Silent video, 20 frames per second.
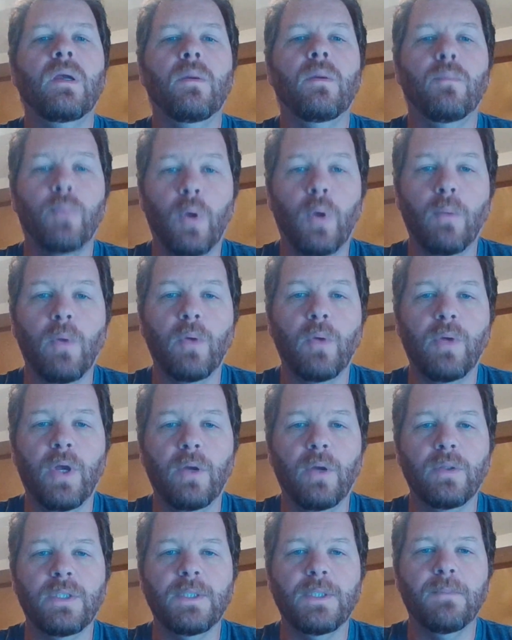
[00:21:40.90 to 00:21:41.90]
promo
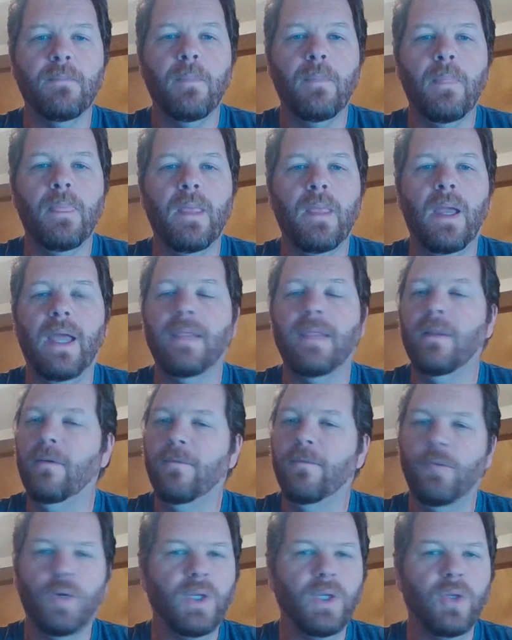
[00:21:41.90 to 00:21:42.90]
codes, and they're
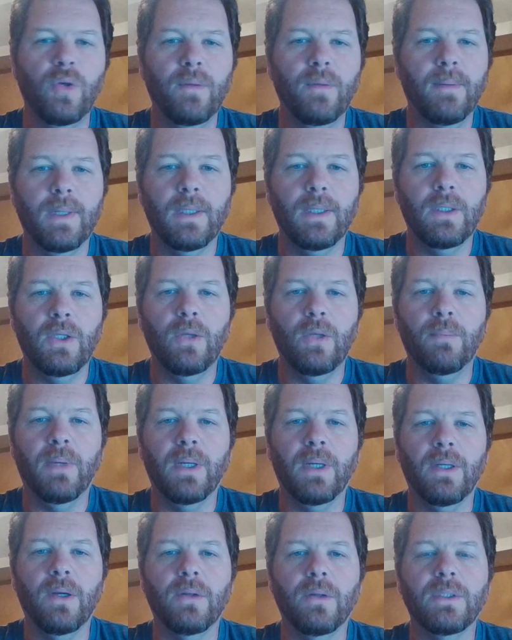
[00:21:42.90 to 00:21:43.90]
free coupon,
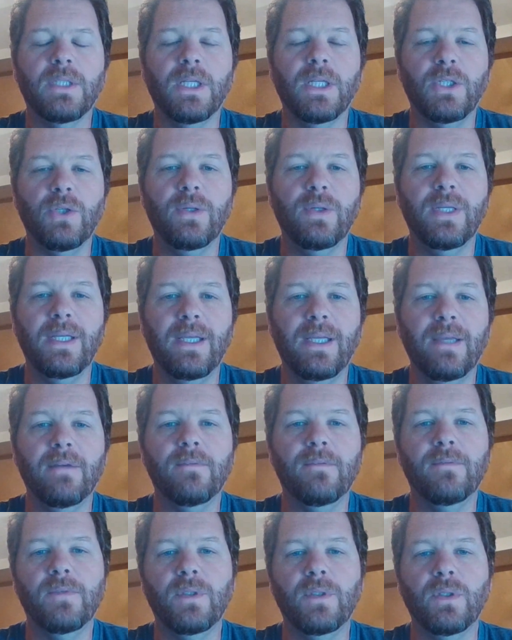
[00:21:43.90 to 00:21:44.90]
coupon codes that you can
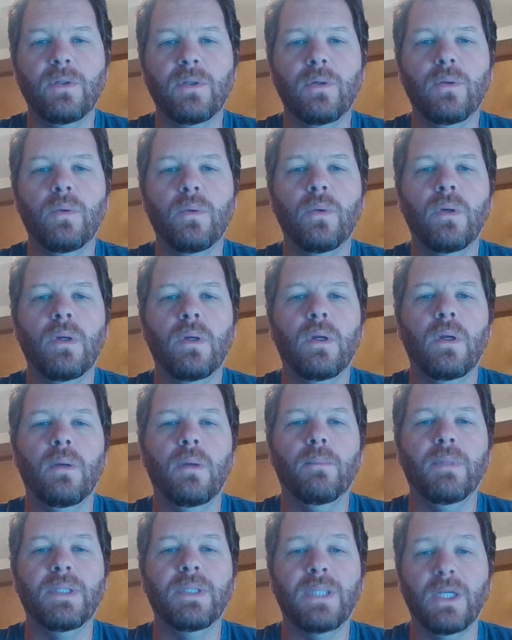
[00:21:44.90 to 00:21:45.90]
give to
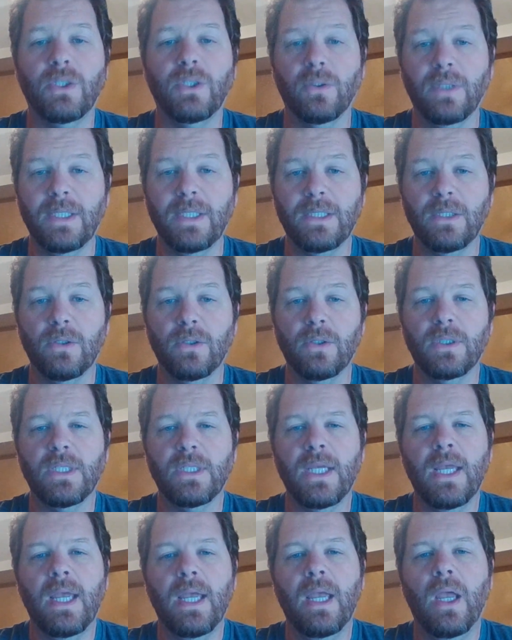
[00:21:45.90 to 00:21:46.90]
potential listeners,
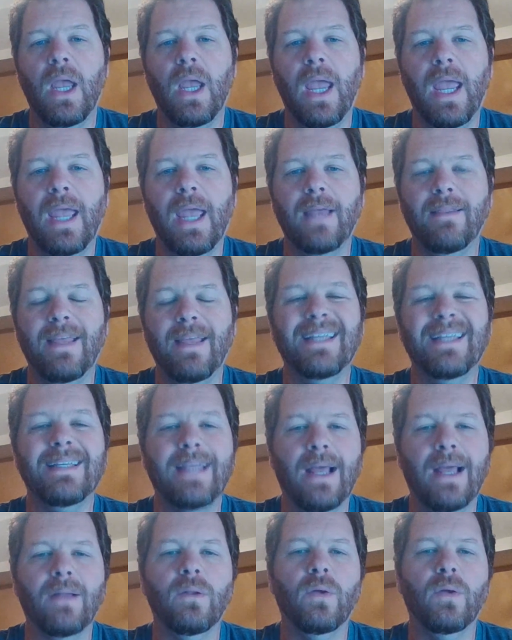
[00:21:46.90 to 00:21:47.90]
and they can
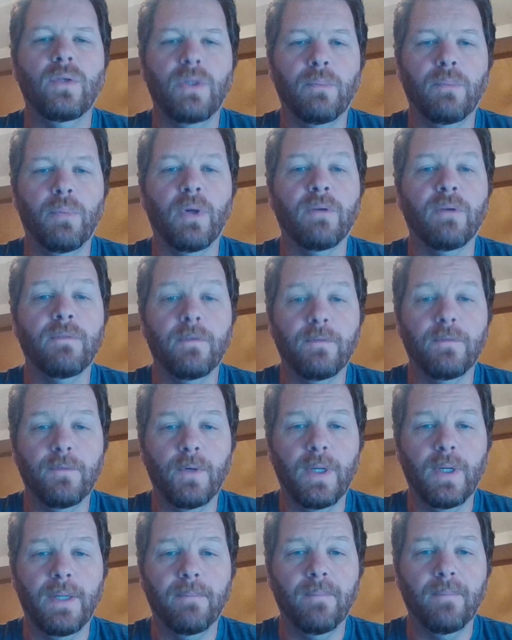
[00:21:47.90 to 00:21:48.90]
download your book for
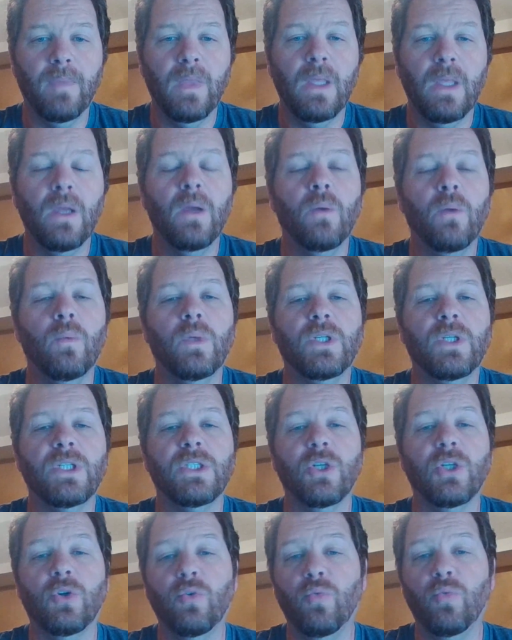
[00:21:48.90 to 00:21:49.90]
free, which is
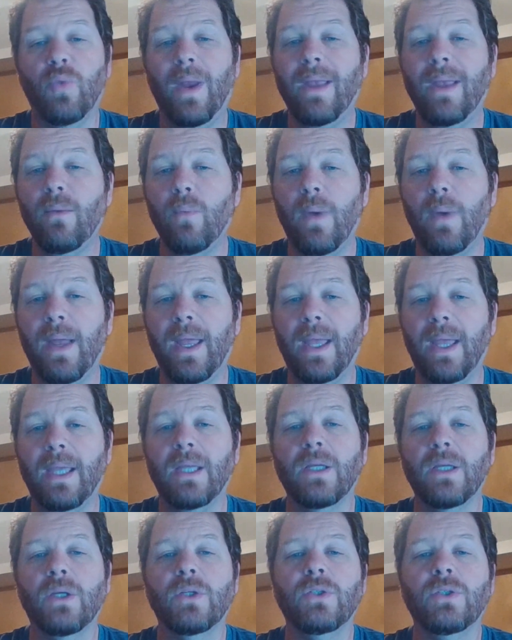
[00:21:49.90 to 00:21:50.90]
a great
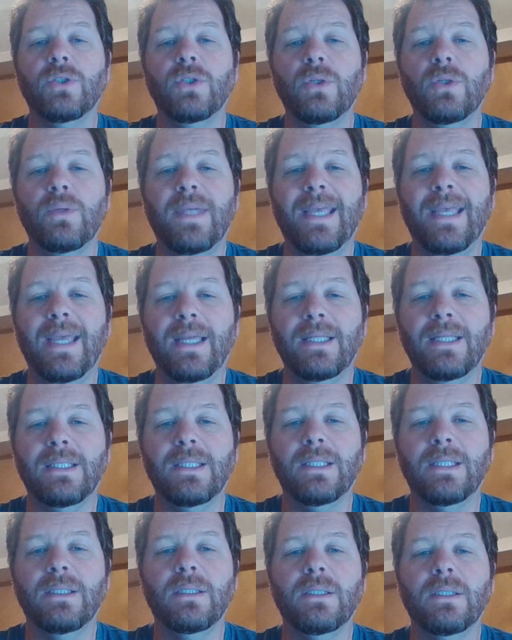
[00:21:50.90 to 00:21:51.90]
way to get
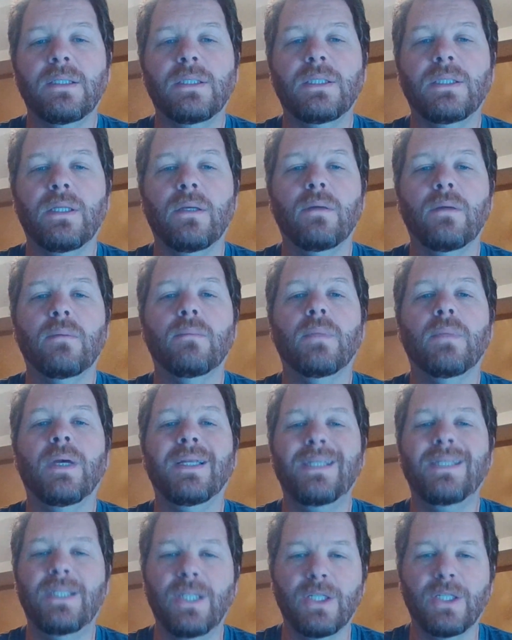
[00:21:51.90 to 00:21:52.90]
some
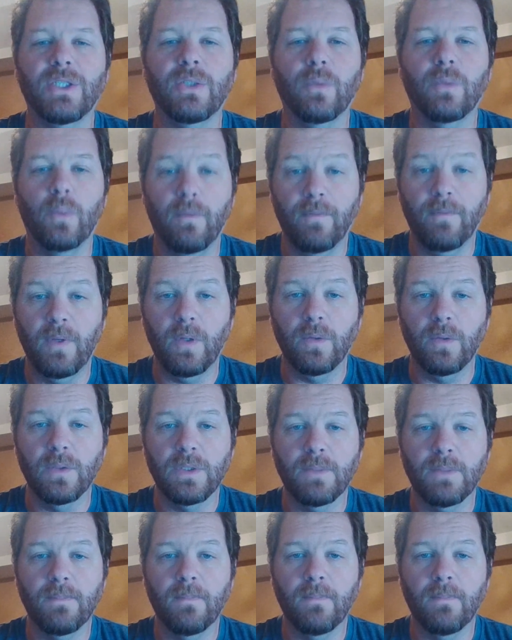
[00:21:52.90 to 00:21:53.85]
additional reviews.